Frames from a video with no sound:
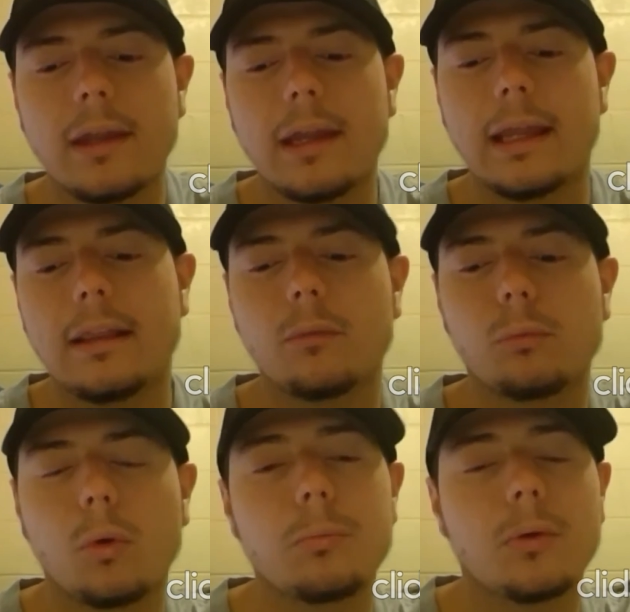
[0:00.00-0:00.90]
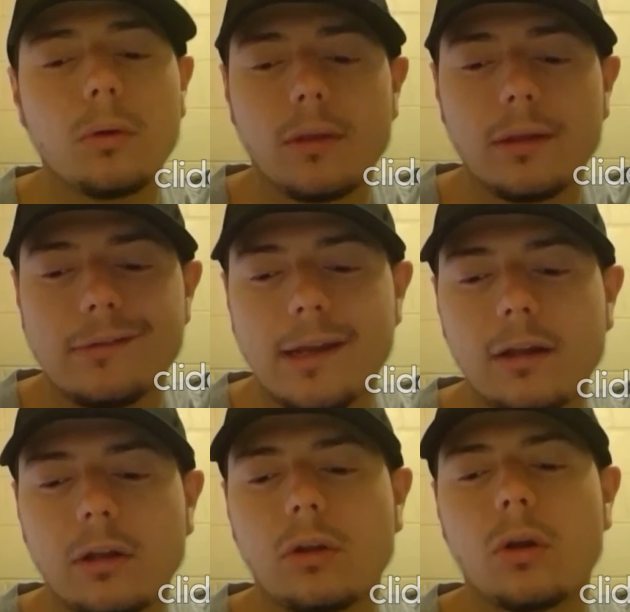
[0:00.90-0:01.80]
Right. Hanson Robles and
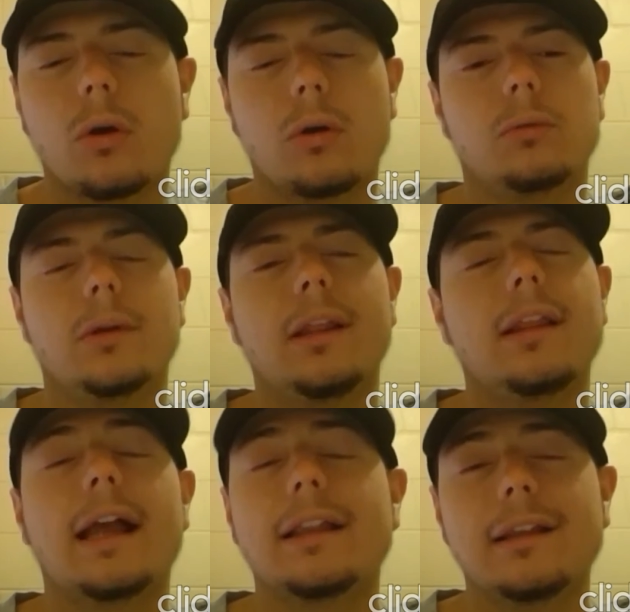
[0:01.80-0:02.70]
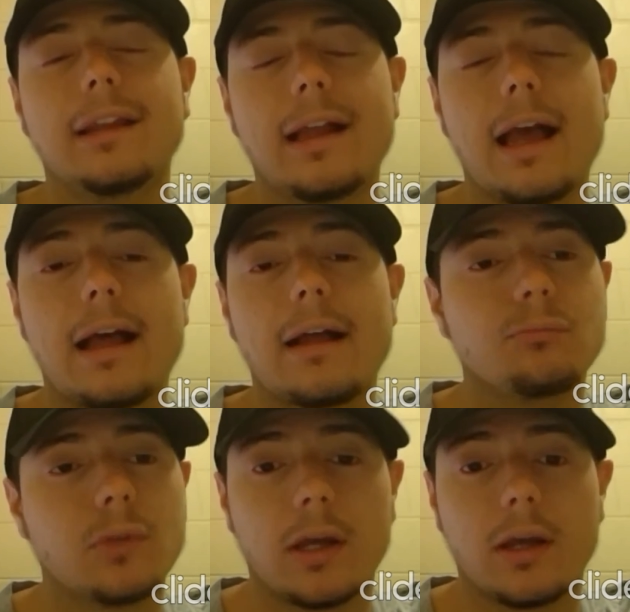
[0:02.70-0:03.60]
Jacob Odorizzi, I think they got
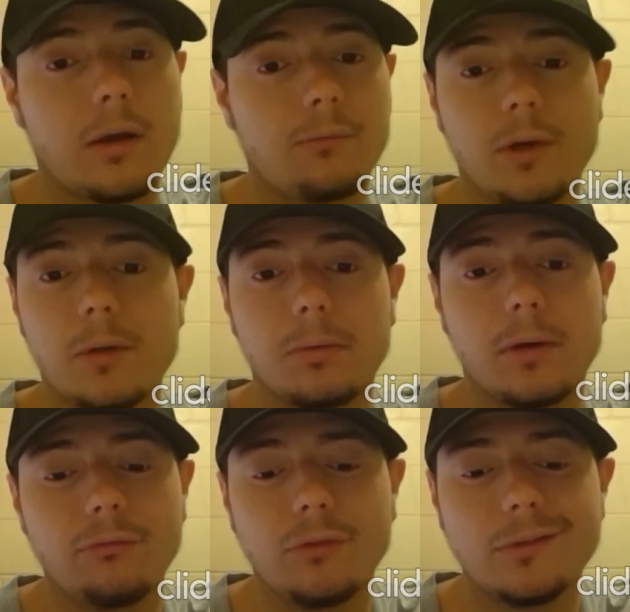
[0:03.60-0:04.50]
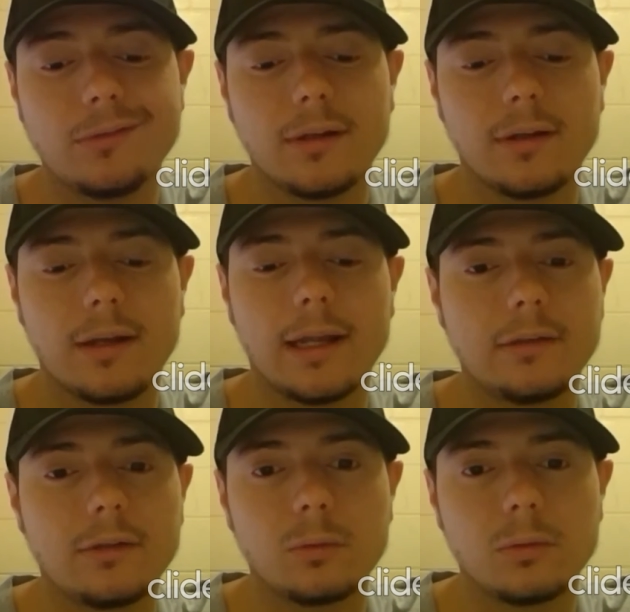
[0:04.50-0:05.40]
a very bright future. I do.